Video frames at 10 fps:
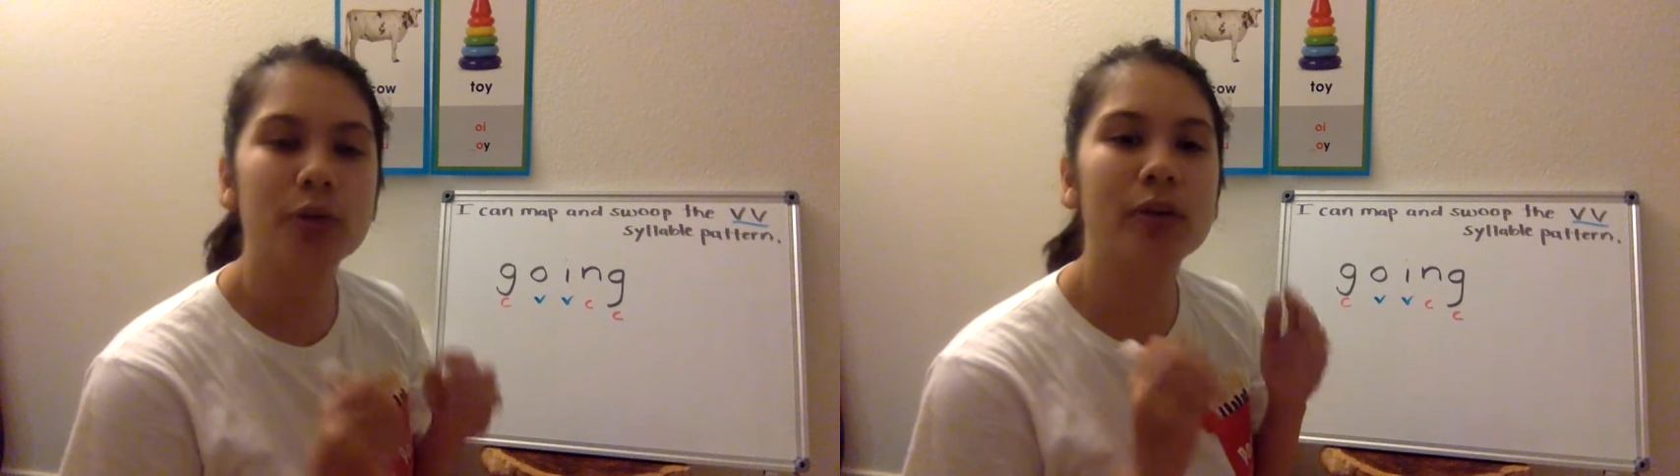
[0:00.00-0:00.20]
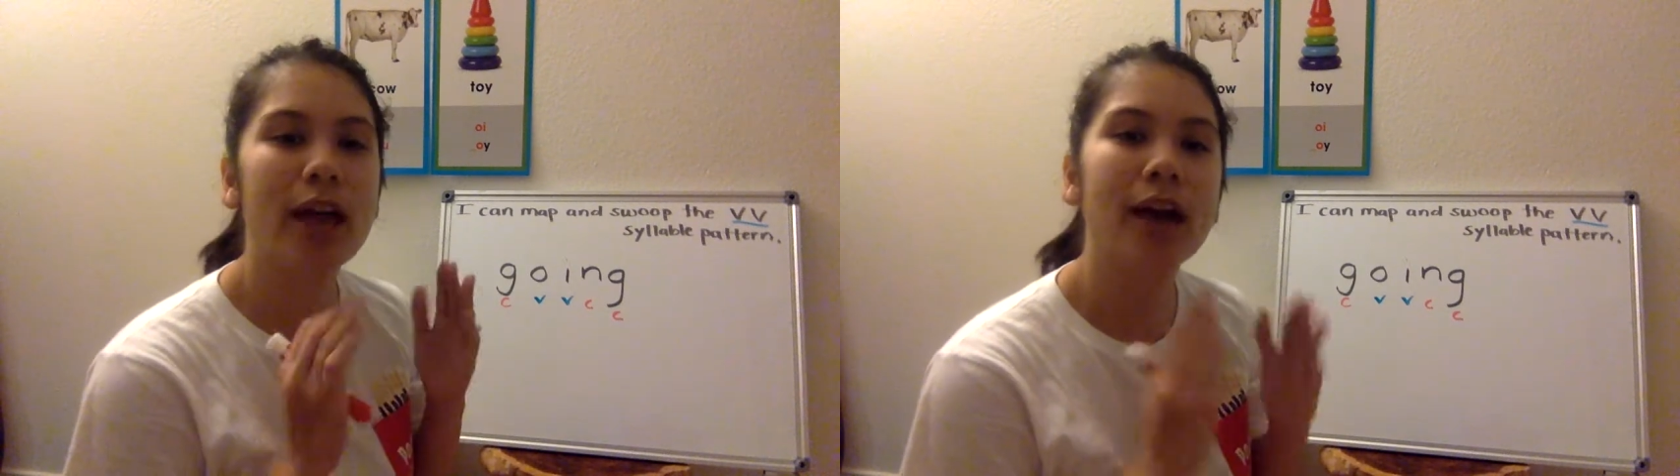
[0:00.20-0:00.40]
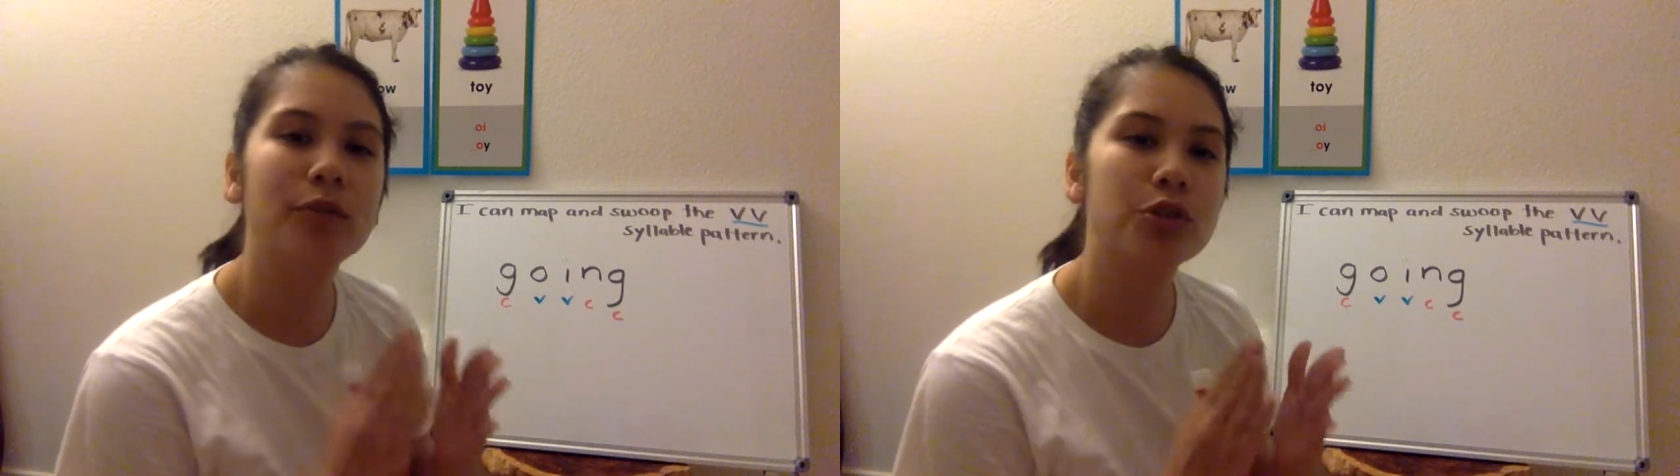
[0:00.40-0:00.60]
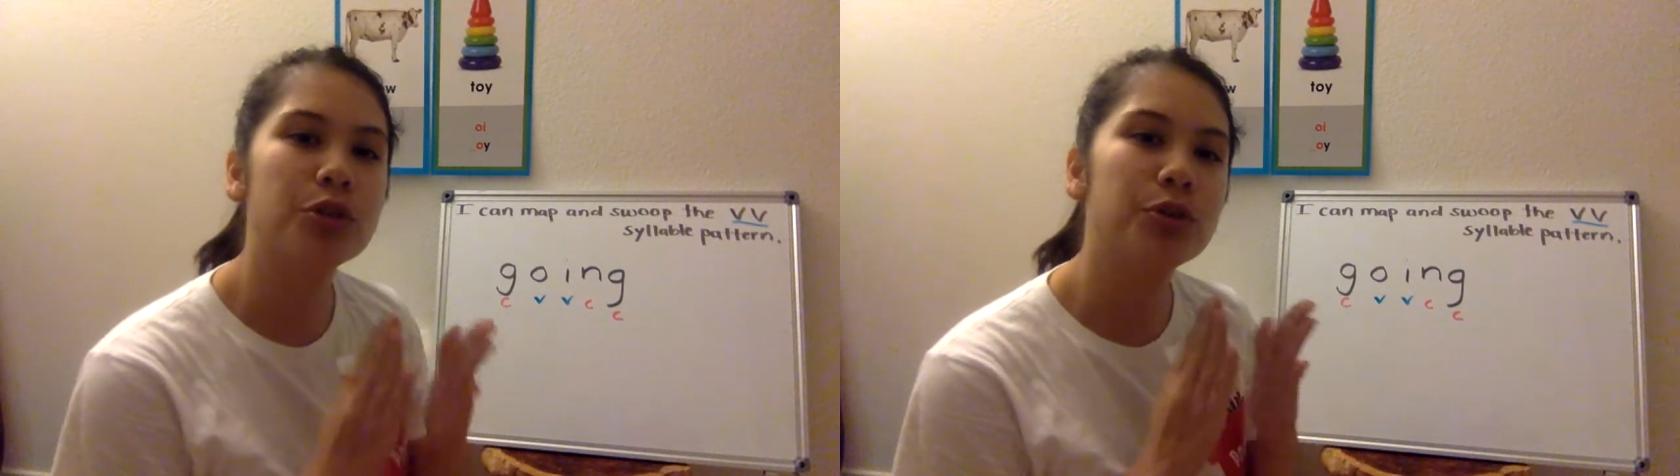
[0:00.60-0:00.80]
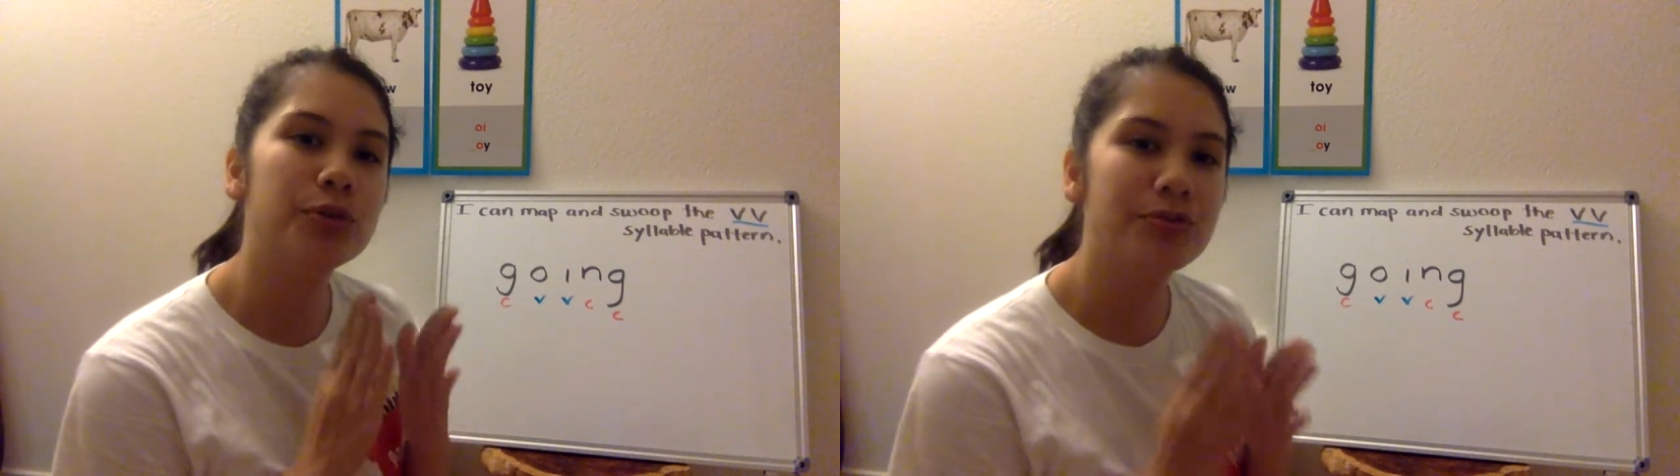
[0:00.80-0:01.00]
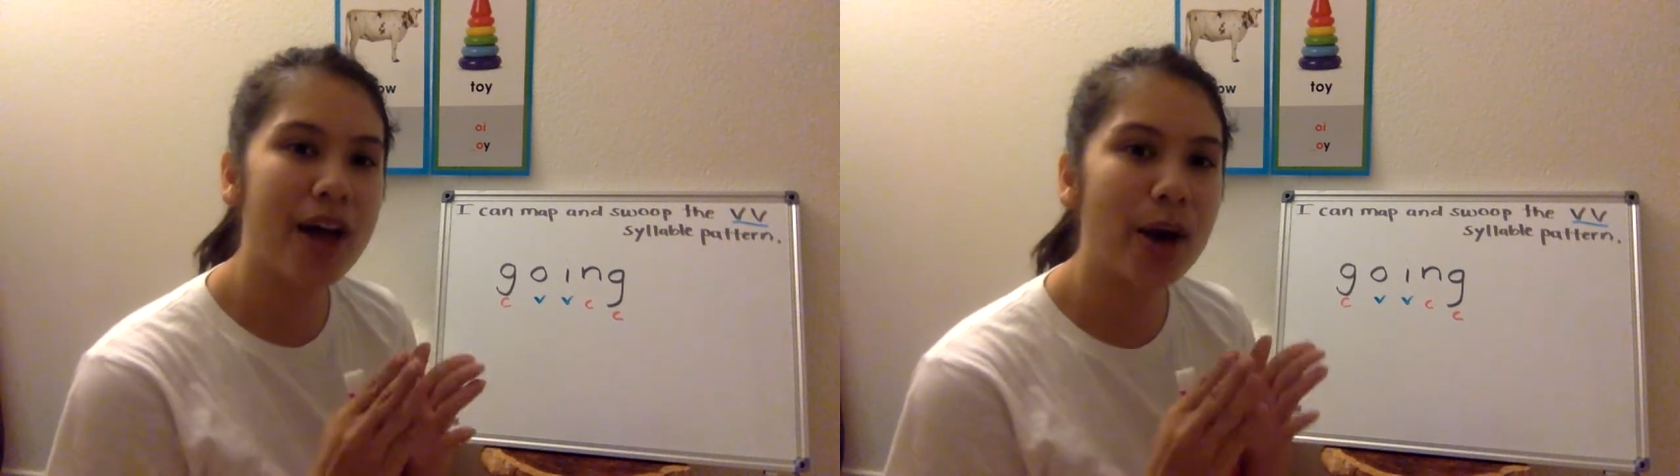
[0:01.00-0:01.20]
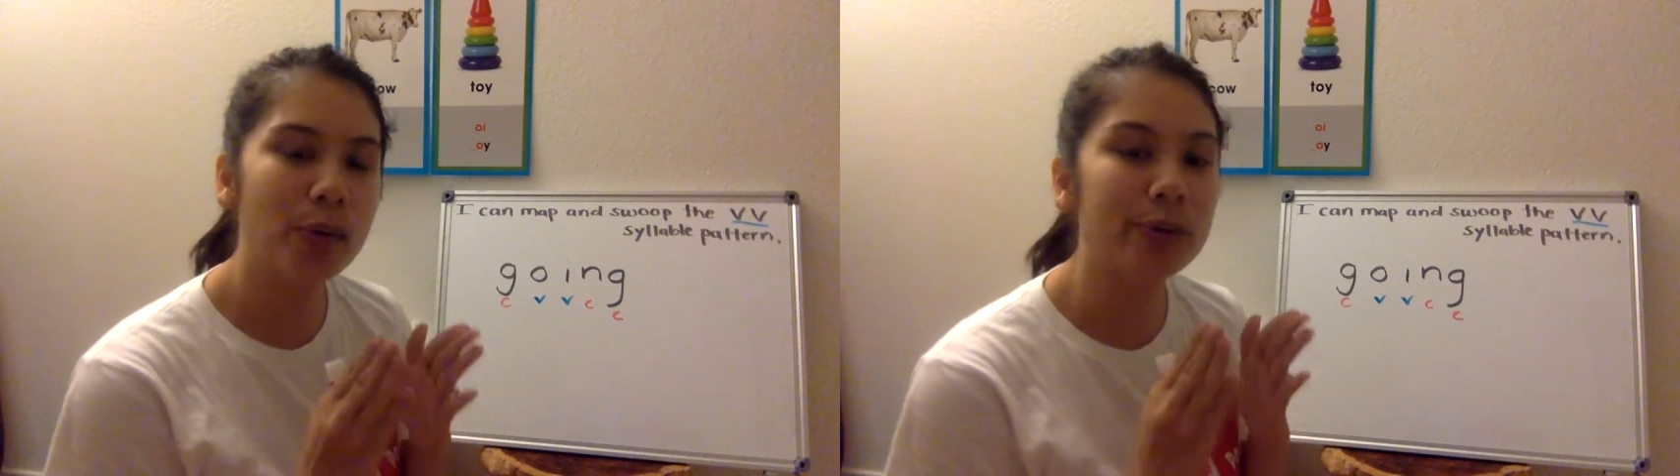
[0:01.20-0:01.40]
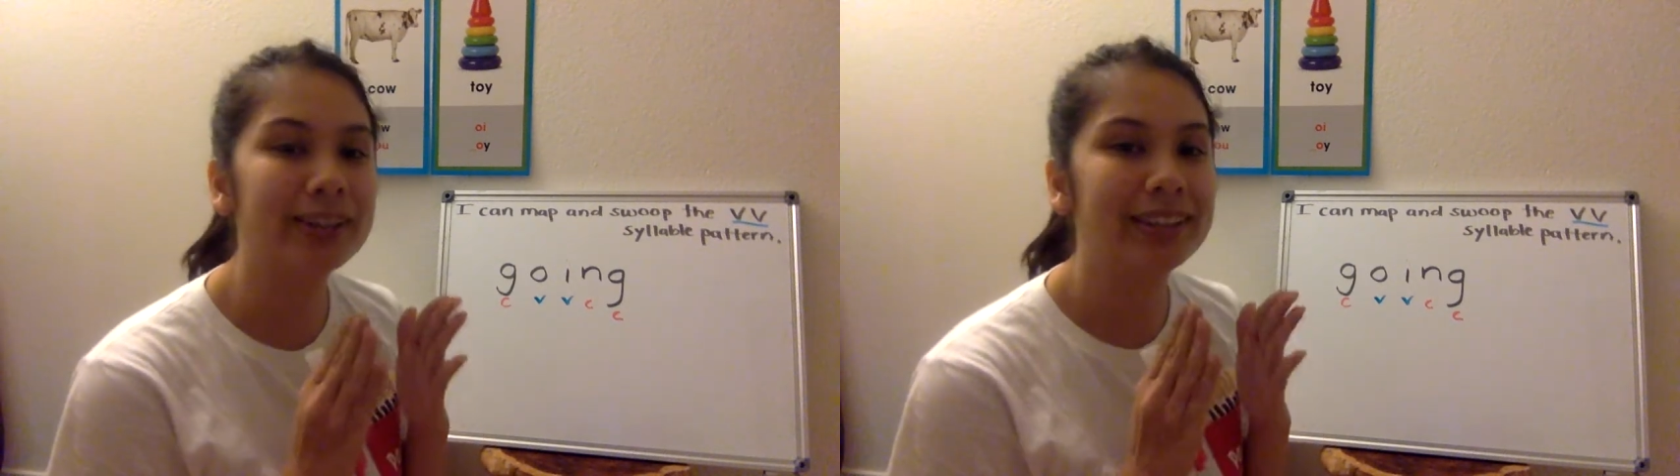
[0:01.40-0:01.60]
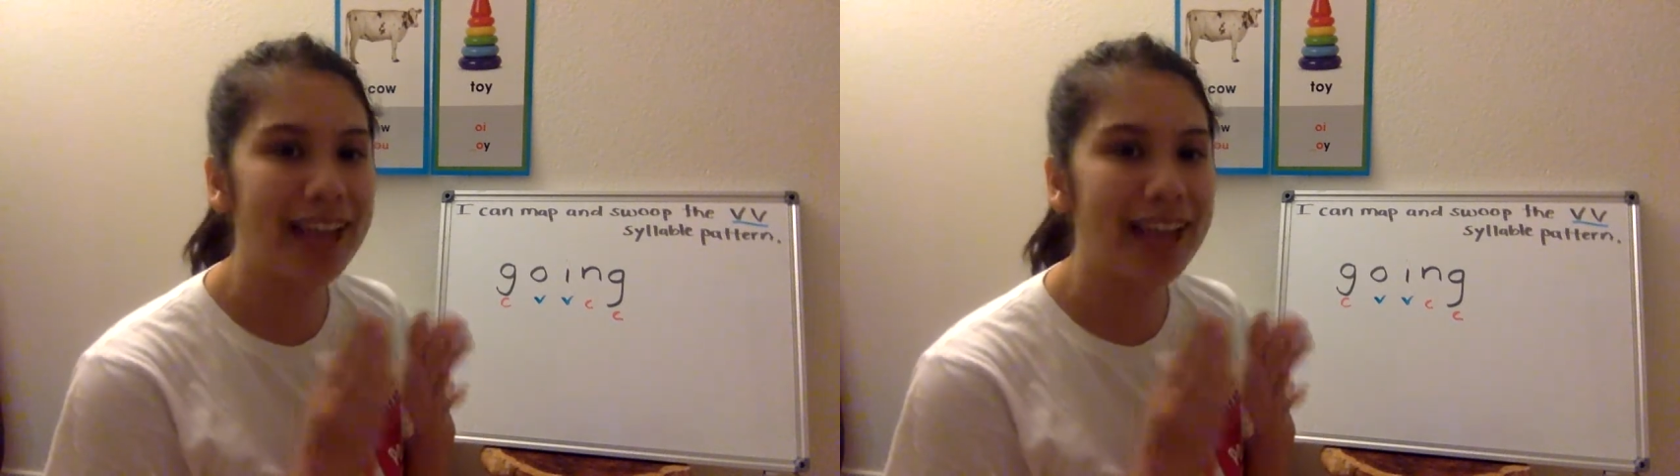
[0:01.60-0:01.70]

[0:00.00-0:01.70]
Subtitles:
you can have two vowel